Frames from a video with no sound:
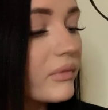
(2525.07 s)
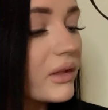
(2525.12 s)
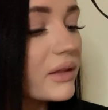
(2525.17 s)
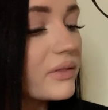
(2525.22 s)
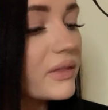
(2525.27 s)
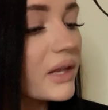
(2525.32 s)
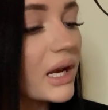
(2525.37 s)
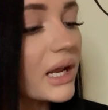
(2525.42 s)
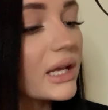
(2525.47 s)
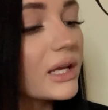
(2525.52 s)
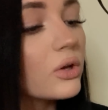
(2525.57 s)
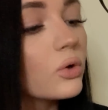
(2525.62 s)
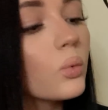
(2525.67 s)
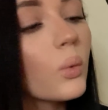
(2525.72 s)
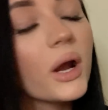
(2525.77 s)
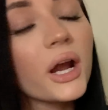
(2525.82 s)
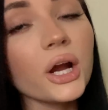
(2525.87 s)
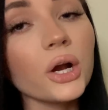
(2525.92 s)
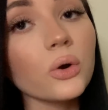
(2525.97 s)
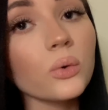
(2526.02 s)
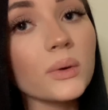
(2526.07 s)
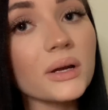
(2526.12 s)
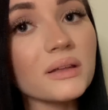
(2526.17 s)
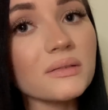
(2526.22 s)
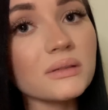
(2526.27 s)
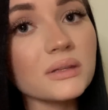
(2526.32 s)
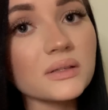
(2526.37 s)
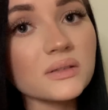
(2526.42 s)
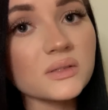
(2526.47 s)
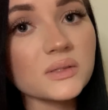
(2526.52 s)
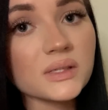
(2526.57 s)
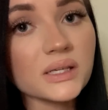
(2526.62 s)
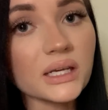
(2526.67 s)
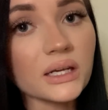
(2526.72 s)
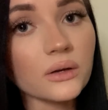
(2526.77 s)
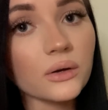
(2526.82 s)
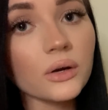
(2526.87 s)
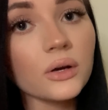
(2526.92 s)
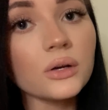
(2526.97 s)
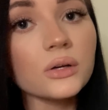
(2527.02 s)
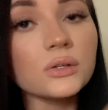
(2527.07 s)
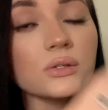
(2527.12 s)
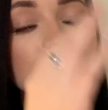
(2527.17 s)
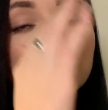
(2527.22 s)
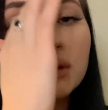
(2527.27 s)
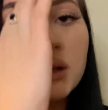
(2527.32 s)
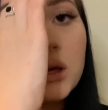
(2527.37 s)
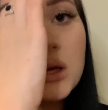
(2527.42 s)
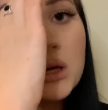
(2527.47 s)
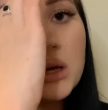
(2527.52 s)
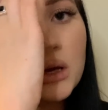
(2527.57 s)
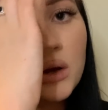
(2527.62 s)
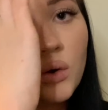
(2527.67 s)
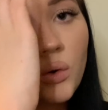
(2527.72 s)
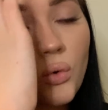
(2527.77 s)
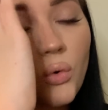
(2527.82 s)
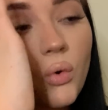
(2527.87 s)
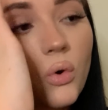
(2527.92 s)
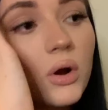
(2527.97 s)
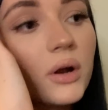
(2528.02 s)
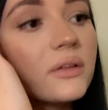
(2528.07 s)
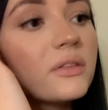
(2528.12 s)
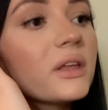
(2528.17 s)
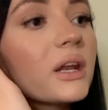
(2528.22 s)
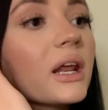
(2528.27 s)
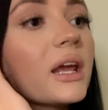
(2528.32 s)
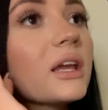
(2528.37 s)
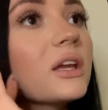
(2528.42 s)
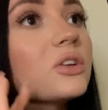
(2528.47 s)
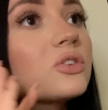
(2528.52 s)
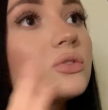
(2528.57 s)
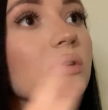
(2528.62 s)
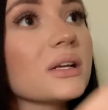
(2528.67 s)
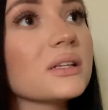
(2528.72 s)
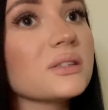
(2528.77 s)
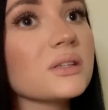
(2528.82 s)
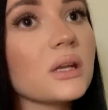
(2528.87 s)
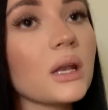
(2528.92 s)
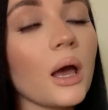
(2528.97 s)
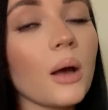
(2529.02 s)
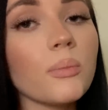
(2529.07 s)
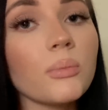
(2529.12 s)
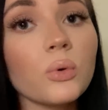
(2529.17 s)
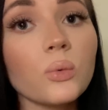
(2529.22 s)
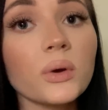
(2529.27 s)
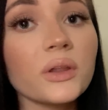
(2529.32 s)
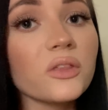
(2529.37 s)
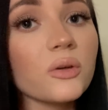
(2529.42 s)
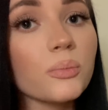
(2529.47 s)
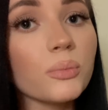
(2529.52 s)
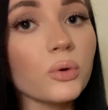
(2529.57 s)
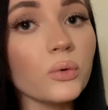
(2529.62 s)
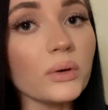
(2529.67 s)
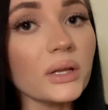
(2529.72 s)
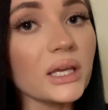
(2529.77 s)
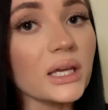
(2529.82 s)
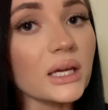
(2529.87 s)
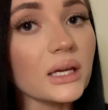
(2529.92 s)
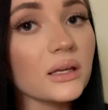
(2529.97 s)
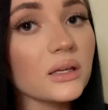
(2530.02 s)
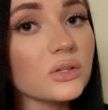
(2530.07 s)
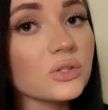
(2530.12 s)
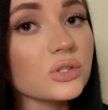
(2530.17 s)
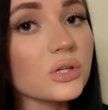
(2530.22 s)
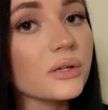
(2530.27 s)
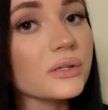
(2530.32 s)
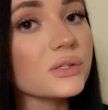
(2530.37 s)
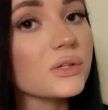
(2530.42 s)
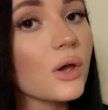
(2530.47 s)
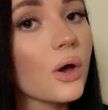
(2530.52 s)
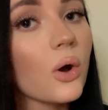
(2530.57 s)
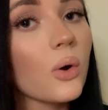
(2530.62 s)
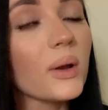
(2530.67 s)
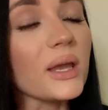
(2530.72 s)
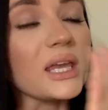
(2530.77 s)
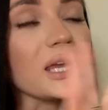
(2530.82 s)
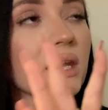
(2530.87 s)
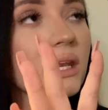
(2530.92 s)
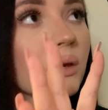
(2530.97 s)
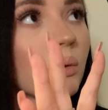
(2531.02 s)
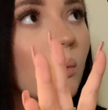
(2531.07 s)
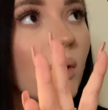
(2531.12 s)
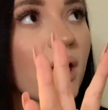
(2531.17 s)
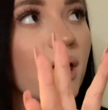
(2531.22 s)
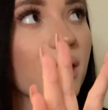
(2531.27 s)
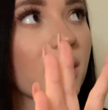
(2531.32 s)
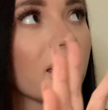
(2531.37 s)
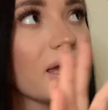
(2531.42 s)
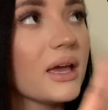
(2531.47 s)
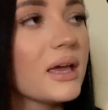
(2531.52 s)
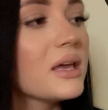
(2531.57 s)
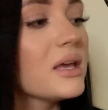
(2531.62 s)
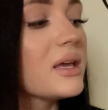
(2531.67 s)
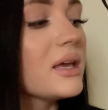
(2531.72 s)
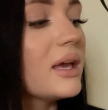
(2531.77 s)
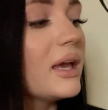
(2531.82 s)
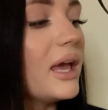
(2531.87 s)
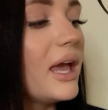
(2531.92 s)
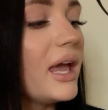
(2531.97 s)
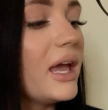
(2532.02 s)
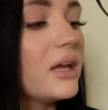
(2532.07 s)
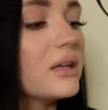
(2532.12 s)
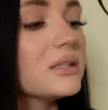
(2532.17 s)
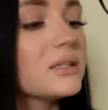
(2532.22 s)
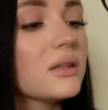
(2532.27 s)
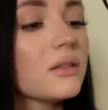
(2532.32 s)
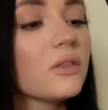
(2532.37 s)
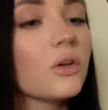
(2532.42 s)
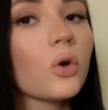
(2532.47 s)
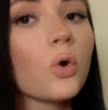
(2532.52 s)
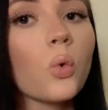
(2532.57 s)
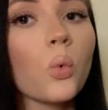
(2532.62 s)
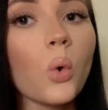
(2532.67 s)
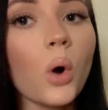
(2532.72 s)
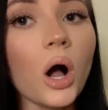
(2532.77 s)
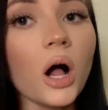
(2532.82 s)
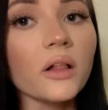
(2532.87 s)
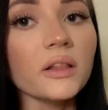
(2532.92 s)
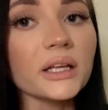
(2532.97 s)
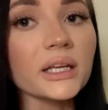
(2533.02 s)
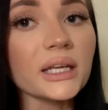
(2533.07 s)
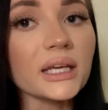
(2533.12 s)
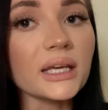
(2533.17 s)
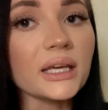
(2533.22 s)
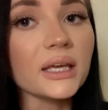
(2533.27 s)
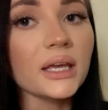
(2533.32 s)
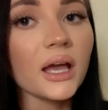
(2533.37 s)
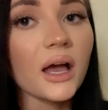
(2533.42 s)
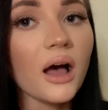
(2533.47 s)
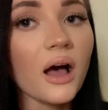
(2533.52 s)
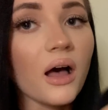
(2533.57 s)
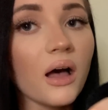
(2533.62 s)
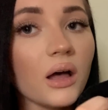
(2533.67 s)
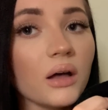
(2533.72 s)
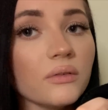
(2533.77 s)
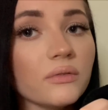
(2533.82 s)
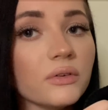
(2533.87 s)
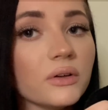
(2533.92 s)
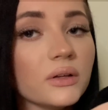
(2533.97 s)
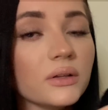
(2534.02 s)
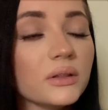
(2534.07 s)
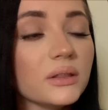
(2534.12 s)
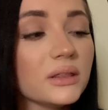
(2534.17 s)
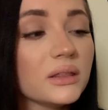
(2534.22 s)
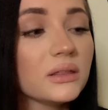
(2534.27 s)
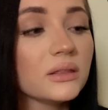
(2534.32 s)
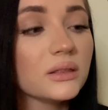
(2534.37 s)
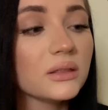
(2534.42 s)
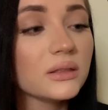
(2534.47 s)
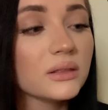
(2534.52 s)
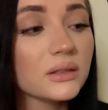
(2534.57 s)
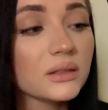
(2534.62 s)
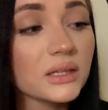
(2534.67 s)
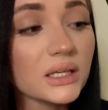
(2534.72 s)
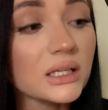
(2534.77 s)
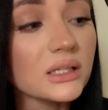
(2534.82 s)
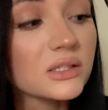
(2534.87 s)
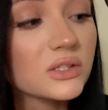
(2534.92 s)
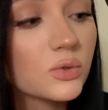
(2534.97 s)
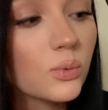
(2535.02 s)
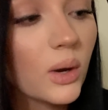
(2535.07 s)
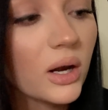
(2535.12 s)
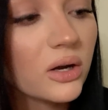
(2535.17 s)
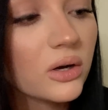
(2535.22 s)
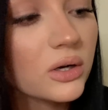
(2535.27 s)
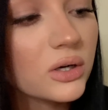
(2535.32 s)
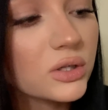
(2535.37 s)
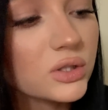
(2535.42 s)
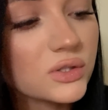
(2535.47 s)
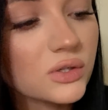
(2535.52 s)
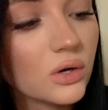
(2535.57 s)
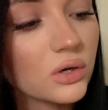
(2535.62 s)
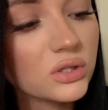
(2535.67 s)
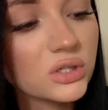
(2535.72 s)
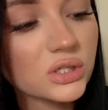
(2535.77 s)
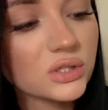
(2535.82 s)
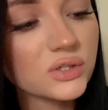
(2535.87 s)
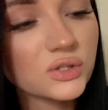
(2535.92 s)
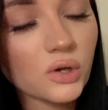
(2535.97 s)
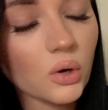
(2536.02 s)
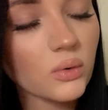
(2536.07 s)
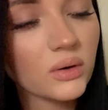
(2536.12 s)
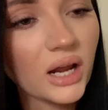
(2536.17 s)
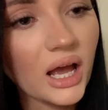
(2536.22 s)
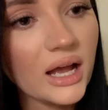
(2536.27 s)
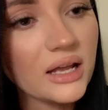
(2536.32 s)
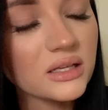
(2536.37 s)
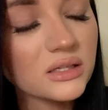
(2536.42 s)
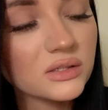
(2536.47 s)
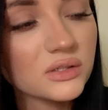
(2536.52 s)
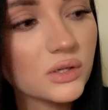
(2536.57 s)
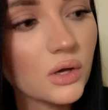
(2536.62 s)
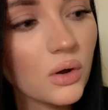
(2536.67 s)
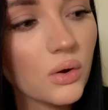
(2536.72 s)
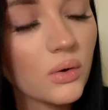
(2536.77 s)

that I could wear with sneakers, or then I could dress it up with a bootie. It can just go anyway, and the quality of these sweaters are just so nice. So